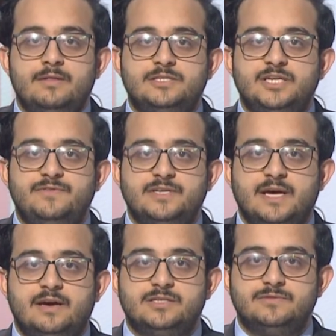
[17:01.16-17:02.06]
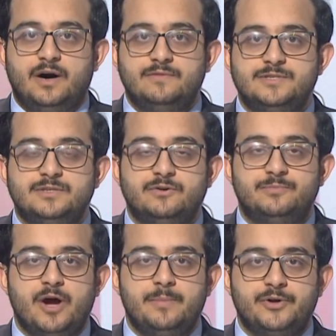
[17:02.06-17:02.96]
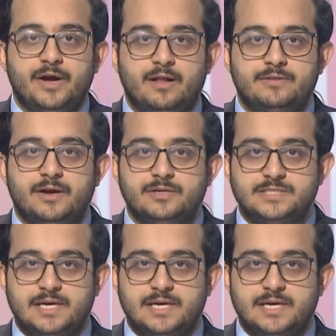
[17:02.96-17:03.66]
The Chief Executive Officer of Primary Healthcare